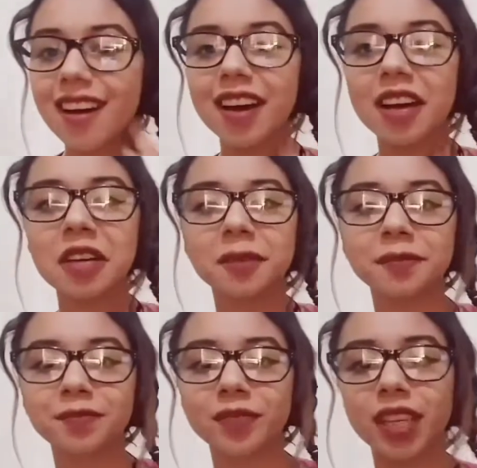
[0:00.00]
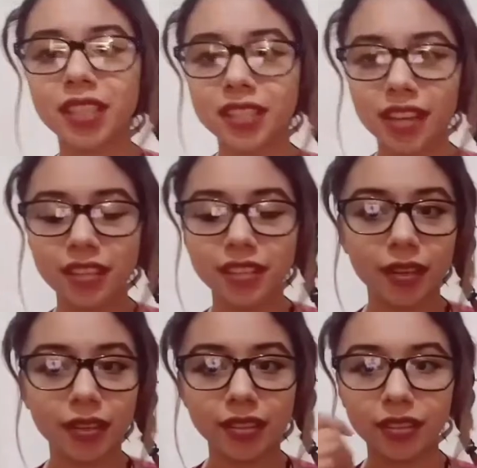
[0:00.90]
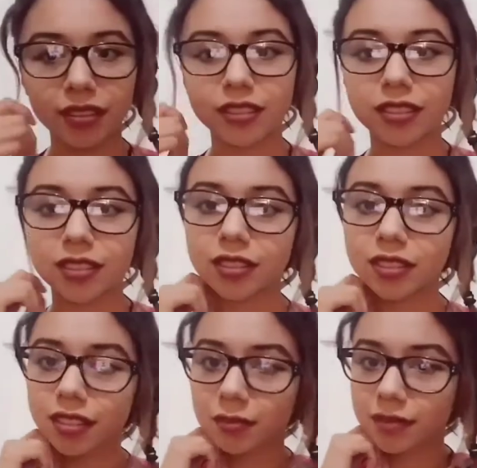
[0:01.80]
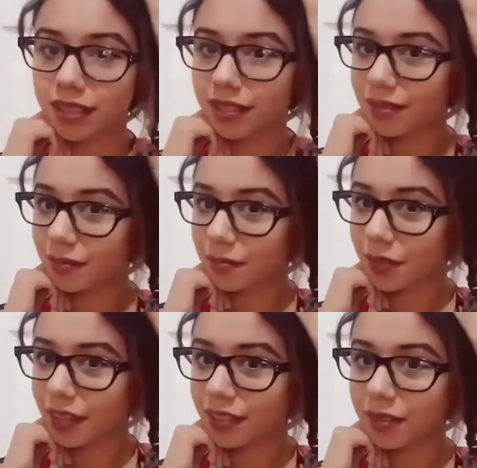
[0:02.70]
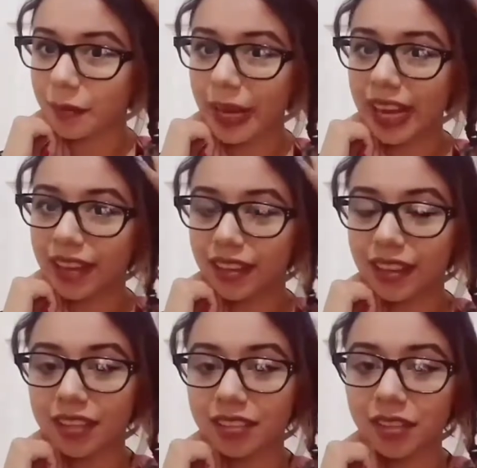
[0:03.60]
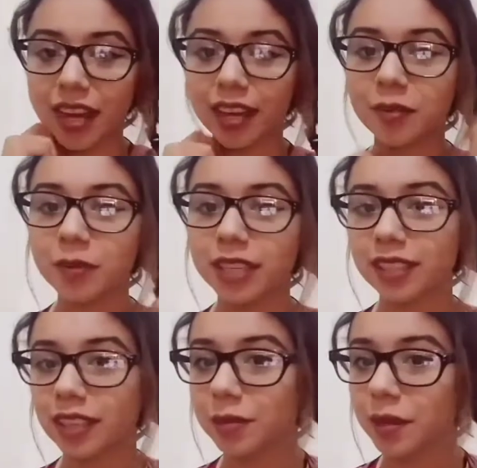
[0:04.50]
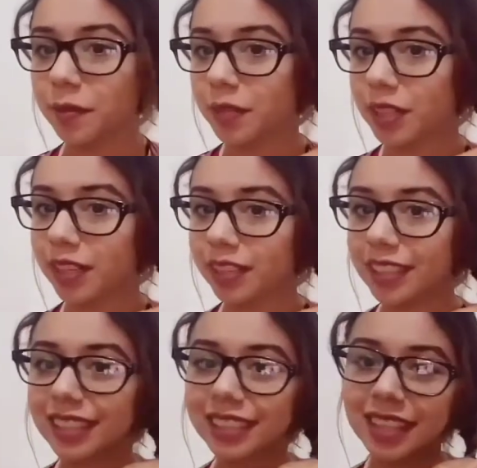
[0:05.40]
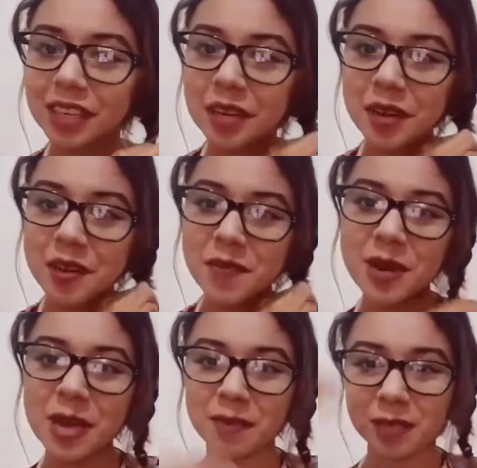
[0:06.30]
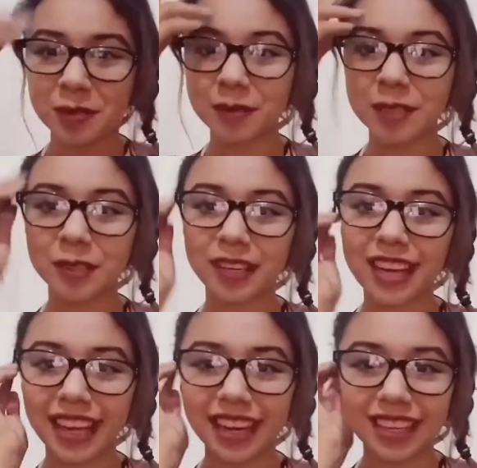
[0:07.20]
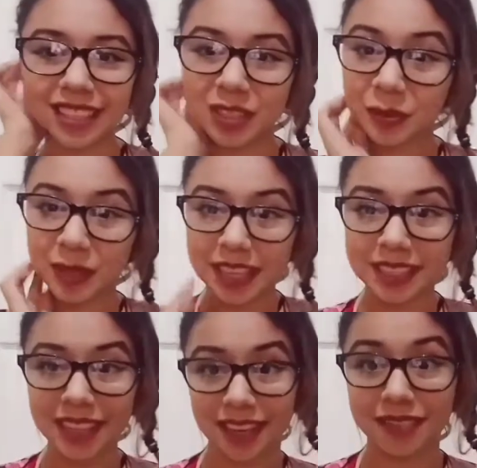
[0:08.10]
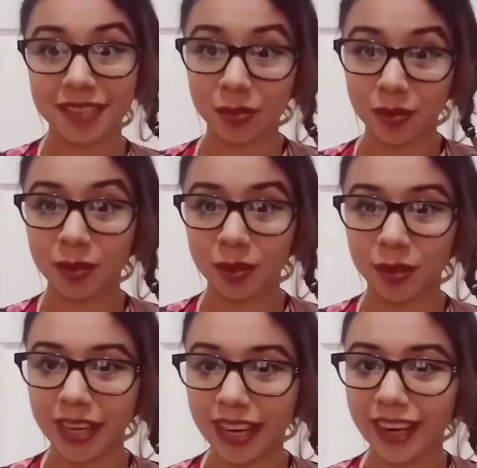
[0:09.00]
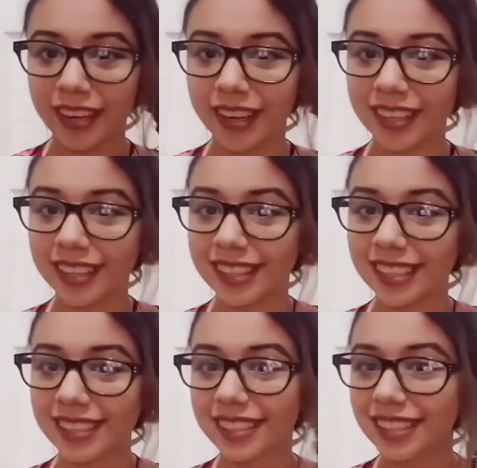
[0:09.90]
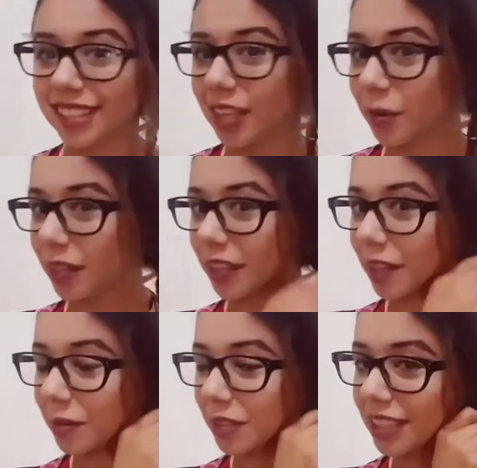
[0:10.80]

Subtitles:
I just got out of the shower, so there's still some parts of my head that are still kind of wet, so that's why I put on this. But I have extremely short hair, so because I have extremely short hair, this is not working that well.